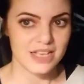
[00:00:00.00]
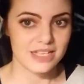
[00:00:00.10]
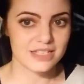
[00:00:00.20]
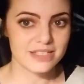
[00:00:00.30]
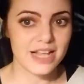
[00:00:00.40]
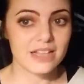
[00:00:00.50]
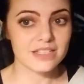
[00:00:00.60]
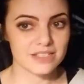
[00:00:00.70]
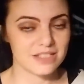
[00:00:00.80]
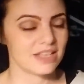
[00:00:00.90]
is
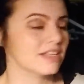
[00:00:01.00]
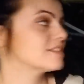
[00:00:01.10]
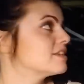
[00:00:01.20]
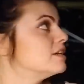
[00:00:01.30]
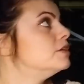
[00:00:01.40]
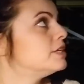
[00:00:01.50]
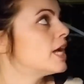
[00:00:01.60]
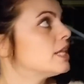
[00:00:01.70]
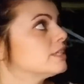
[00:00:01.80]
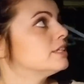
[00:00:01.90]
Nellie says,
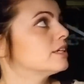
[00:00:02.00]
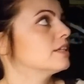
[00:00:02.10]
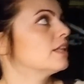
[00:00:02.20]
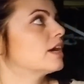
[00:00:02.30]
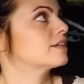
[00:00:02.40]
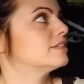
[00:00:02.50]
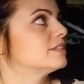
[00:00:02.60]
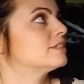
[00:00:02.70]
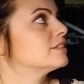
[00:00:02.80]
Nellie neglected.